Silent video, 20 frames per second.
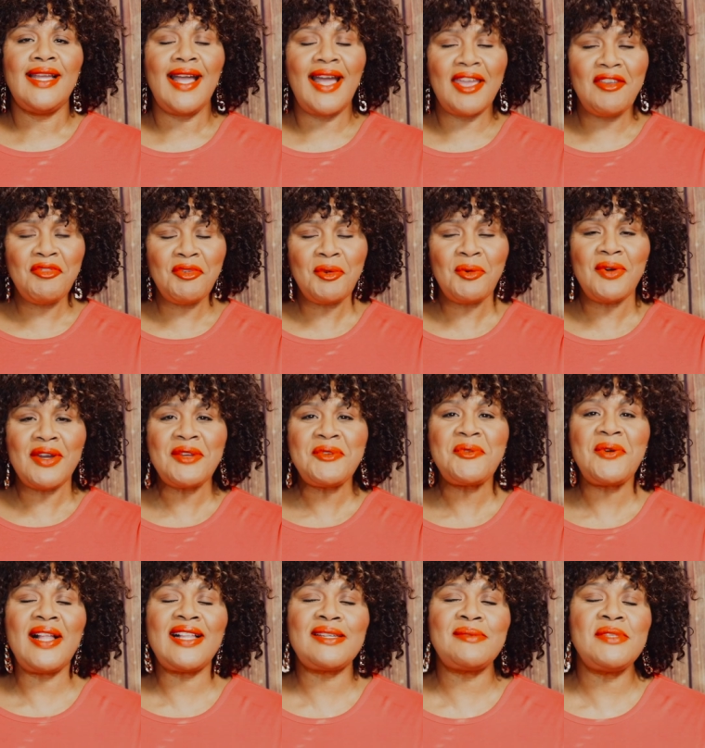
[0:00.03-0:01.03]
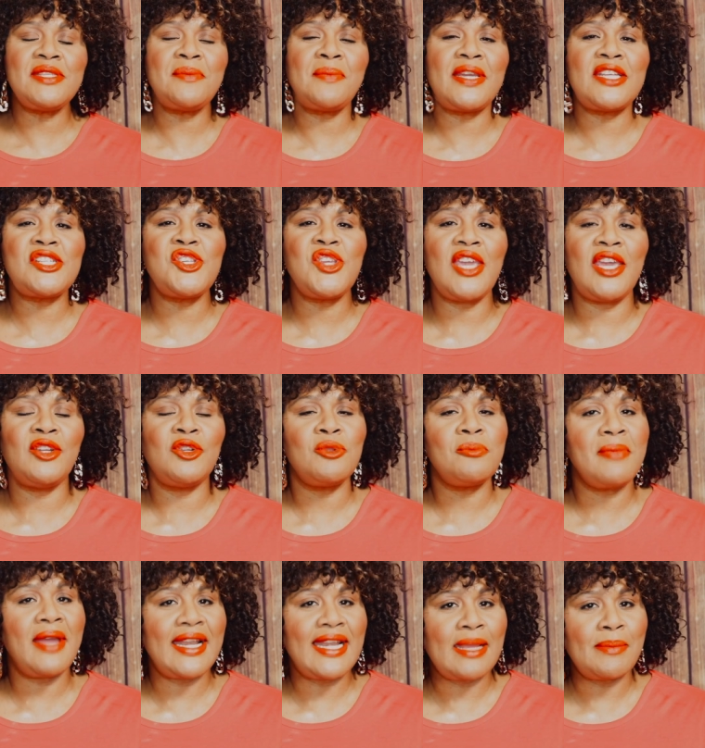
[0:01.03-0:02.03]
Hi everyone, welcome to my channel.
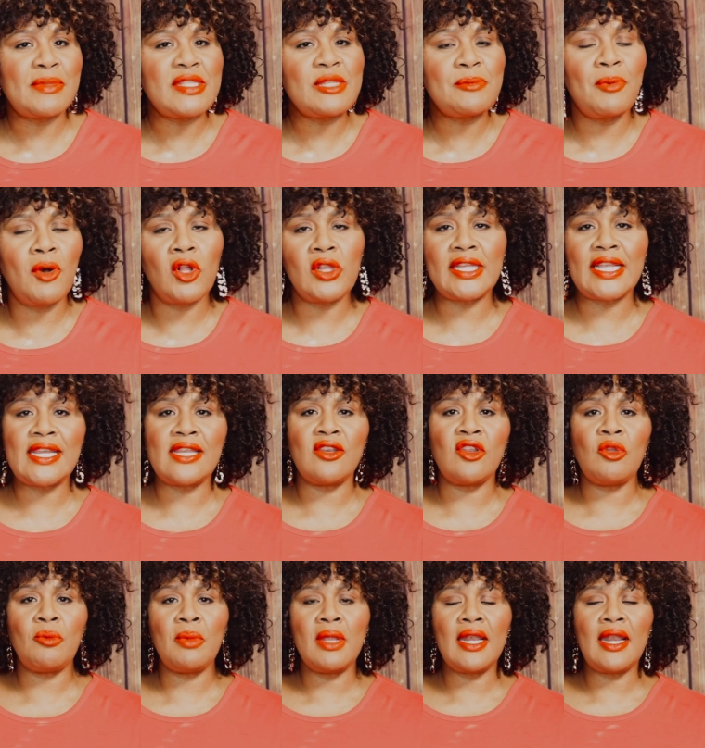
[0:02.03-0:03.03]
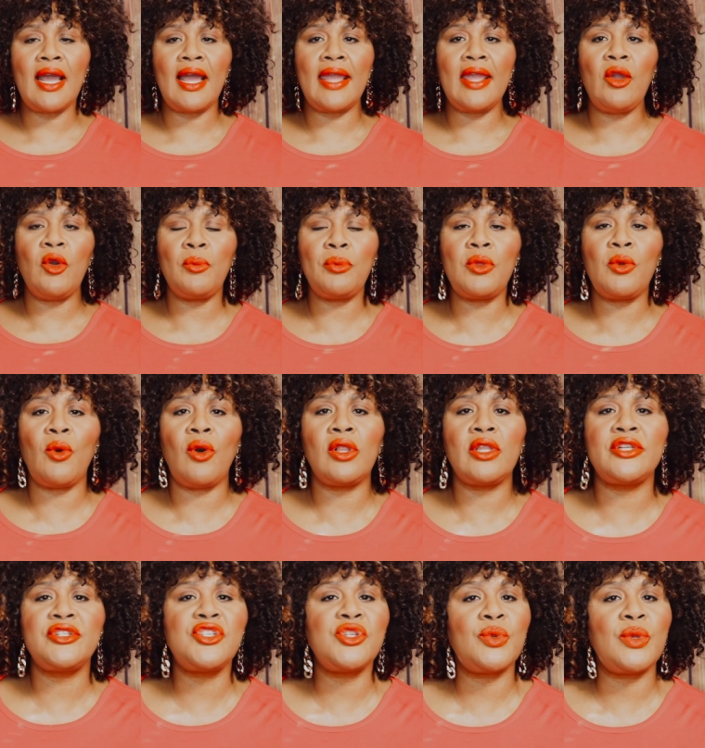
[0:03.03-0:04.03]
My name is Pauline Newman. I hope you all
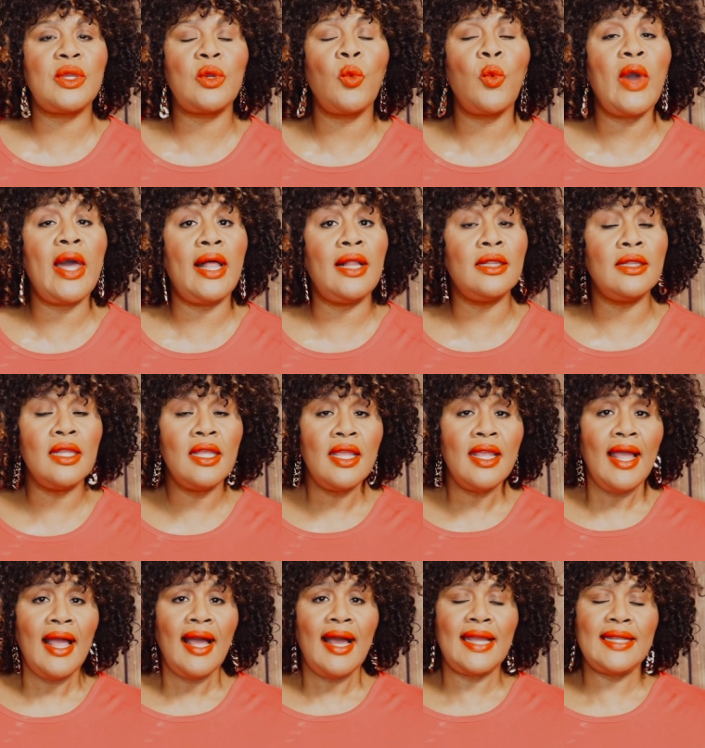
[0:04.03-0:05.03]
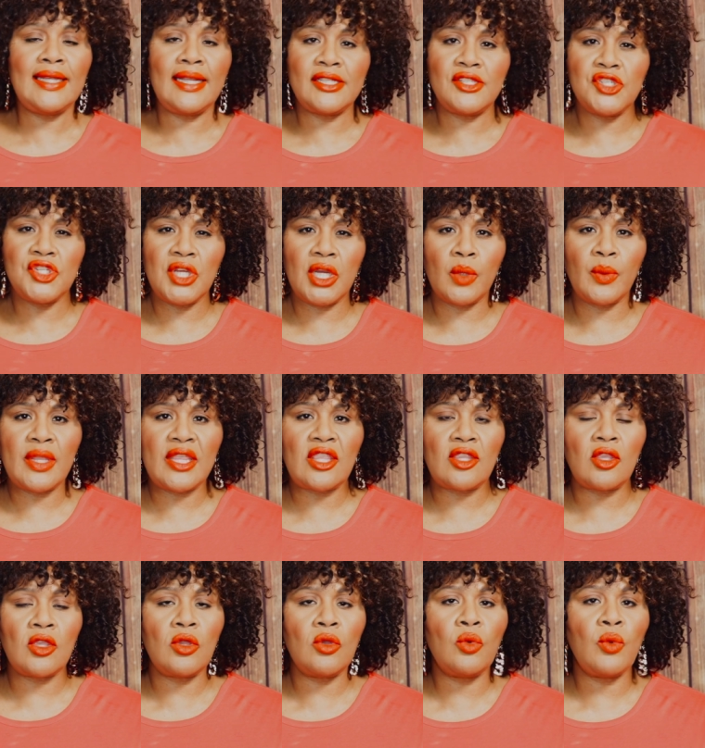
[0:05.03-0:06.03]
are doing well. I'd like to share with
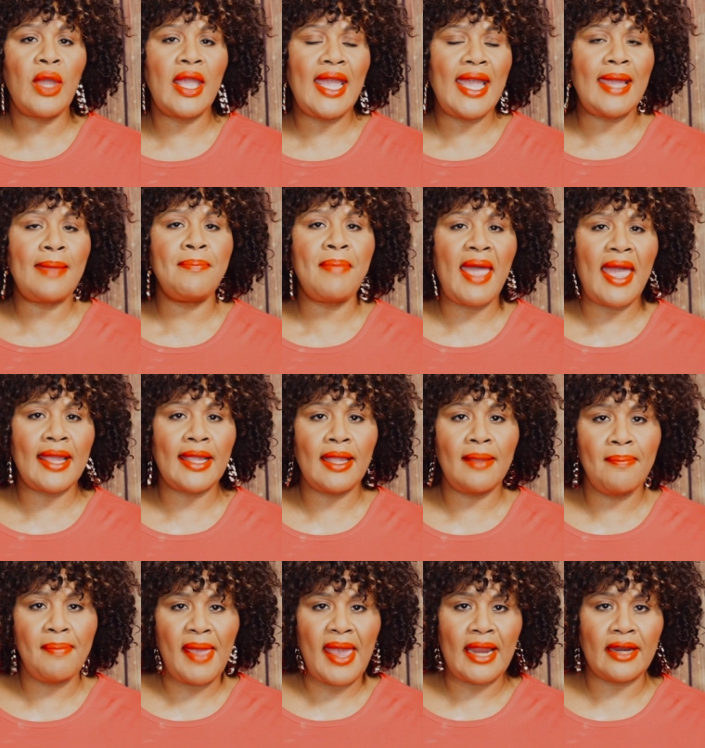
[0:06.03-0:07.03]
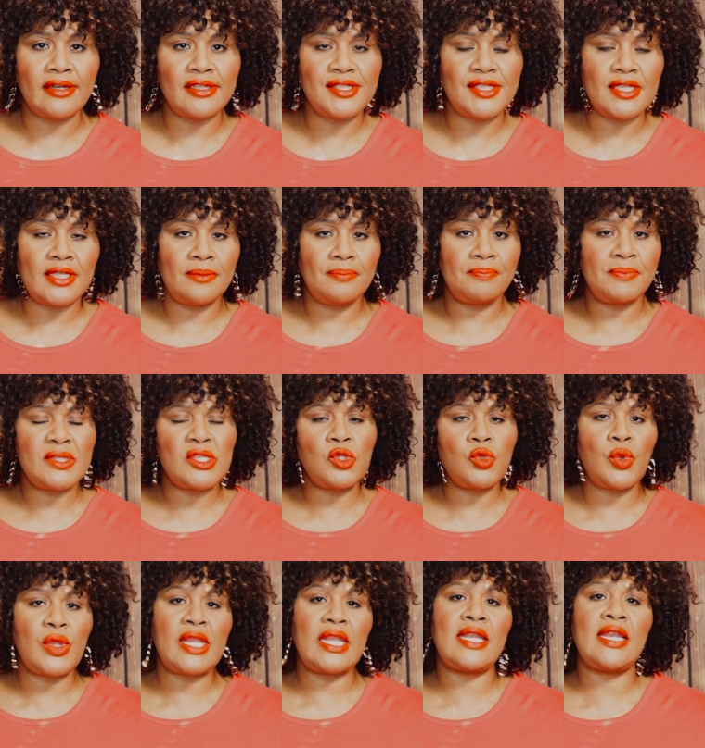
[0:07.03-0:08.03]
you a bag comparison
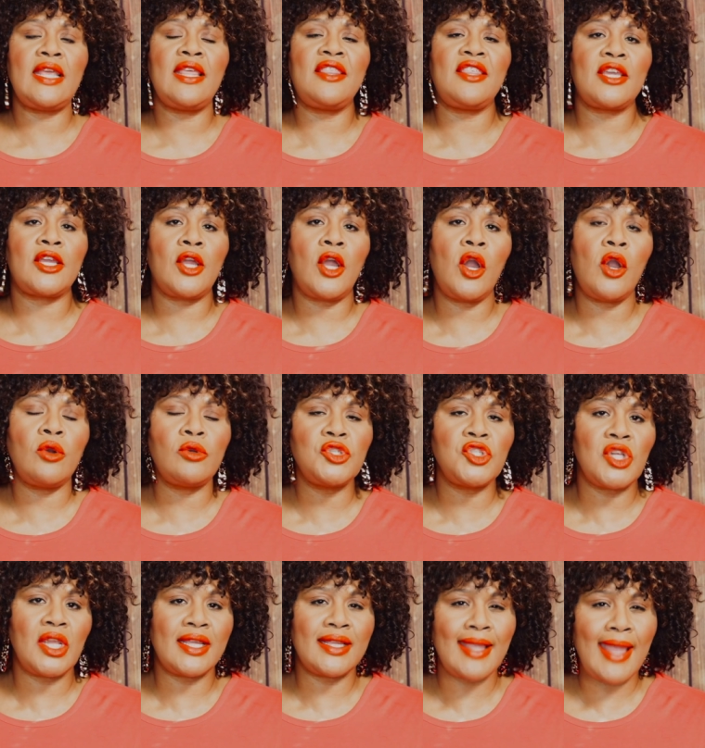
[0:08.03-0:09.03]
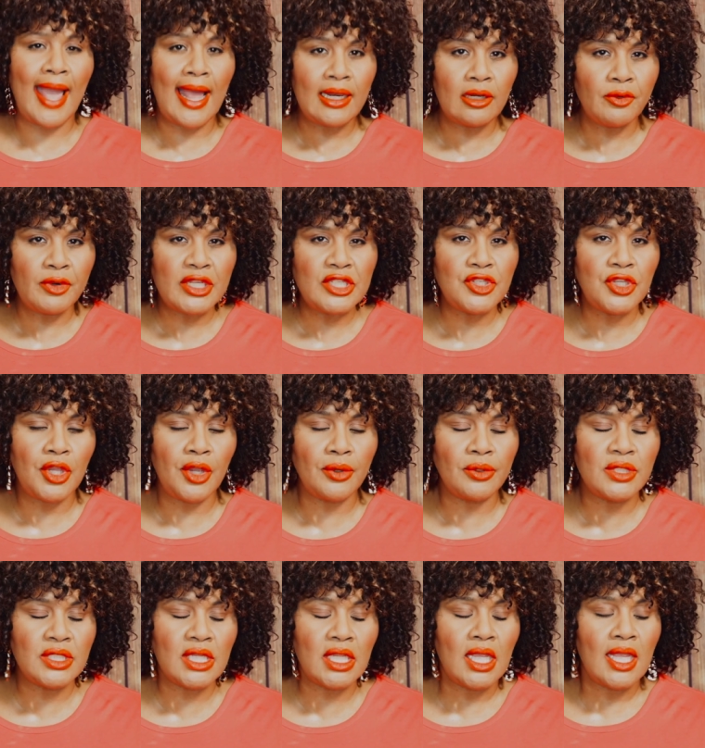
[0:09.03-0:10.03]
between the Coach Gallery
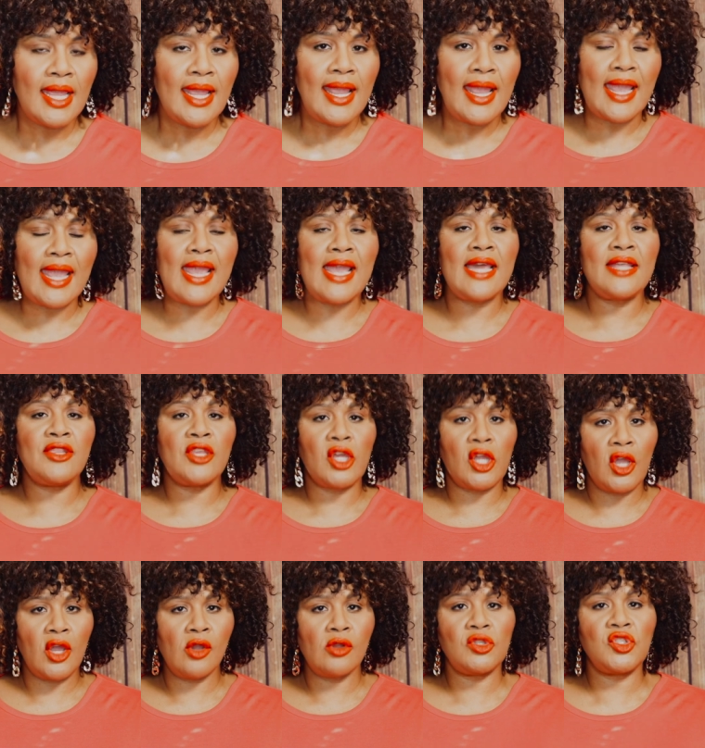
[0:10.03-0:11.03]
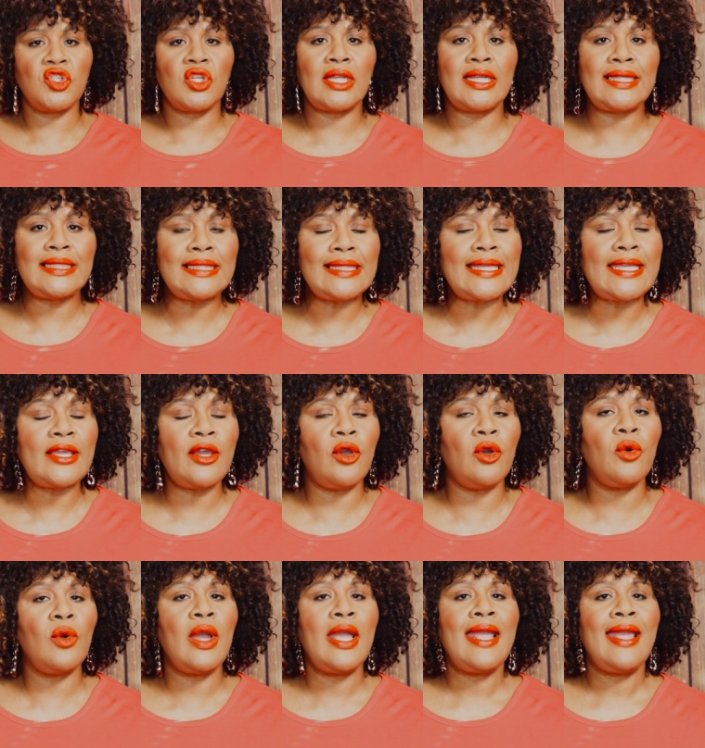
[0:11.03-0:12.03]
Tote and the Coach
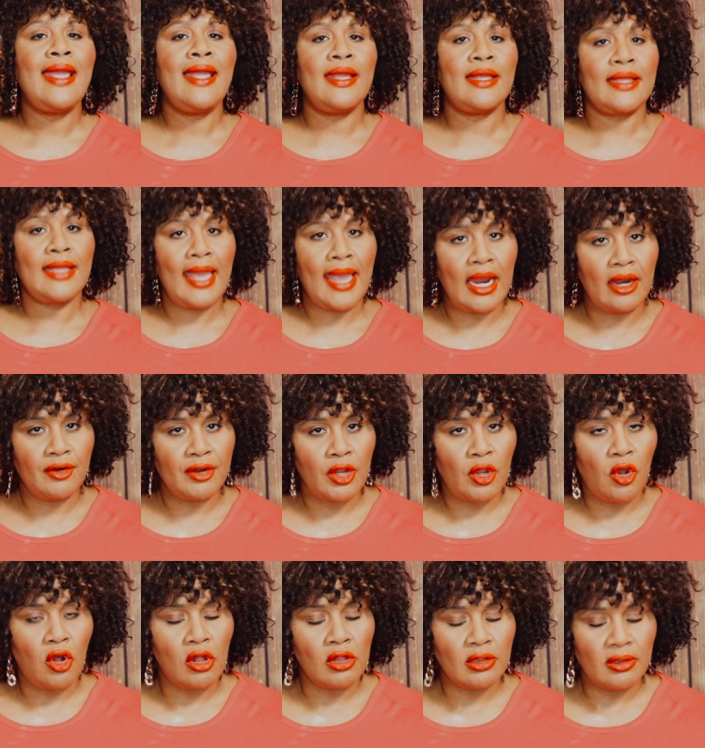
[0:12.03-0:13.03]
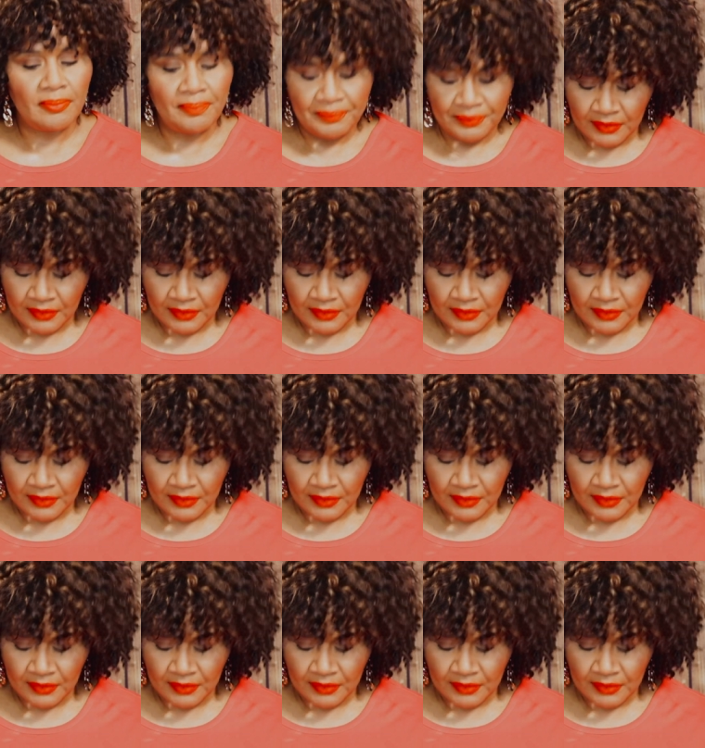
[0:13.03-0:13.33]
Kleo Carryall.